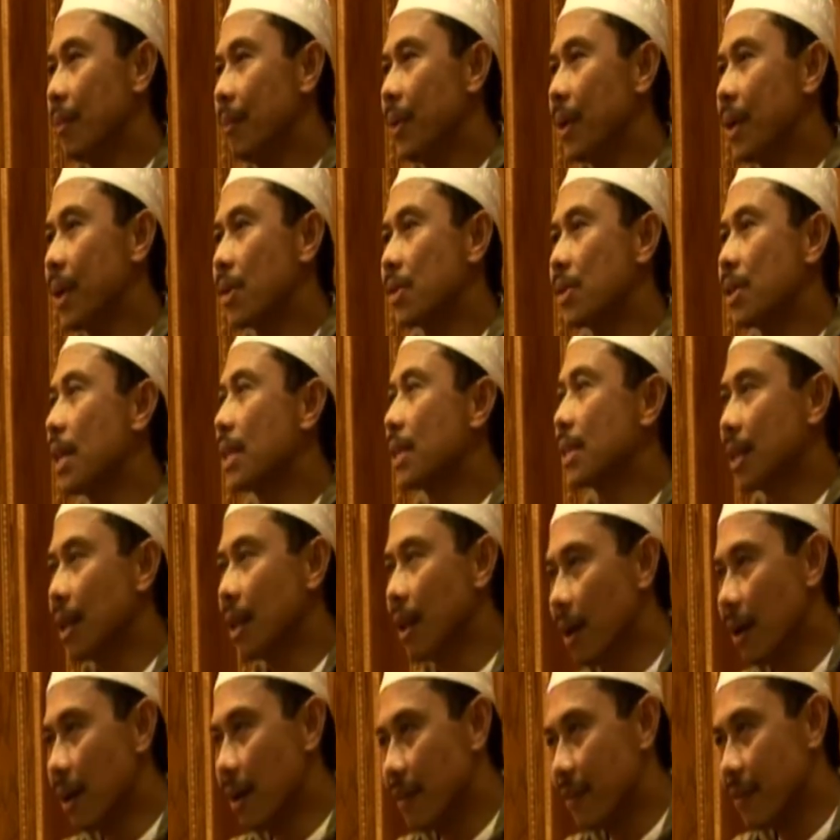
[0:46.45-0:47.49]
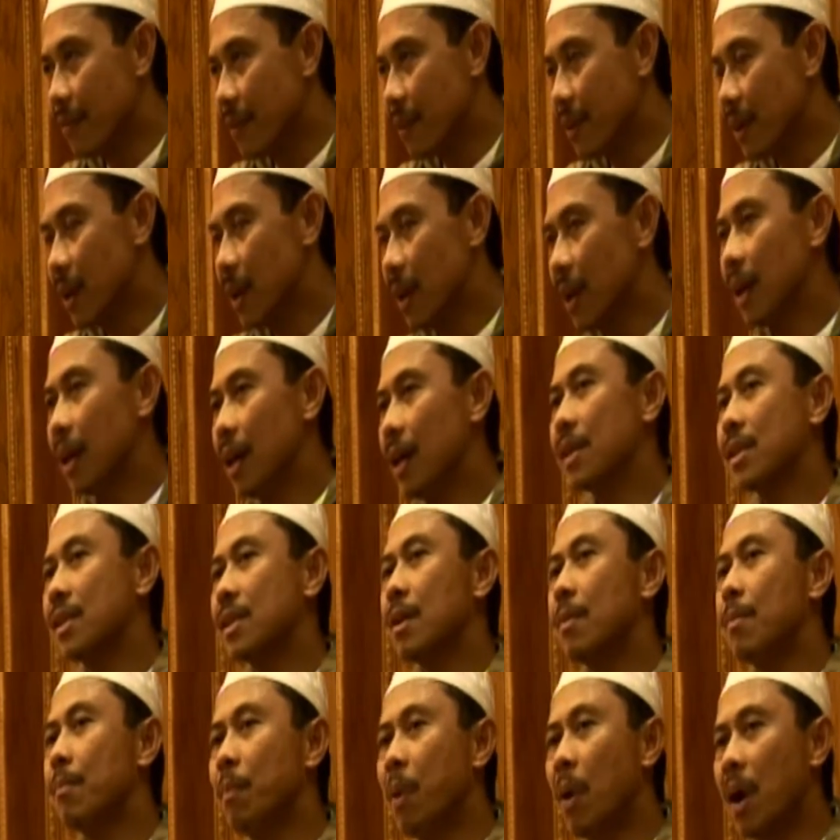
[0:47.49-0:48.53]
Because His love, His
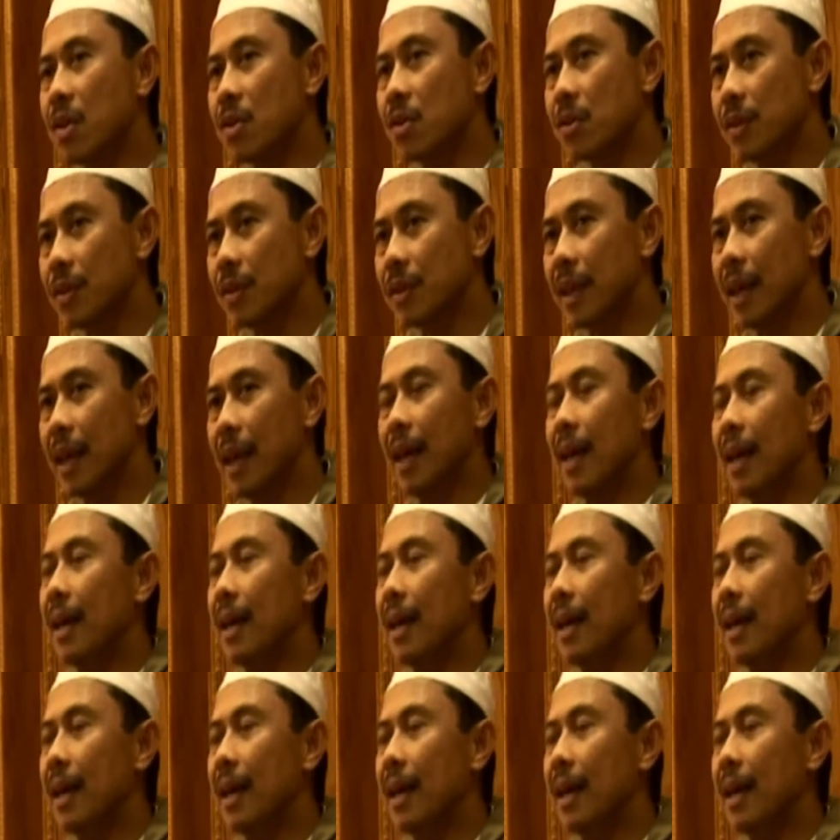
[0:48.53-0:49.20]
compassion,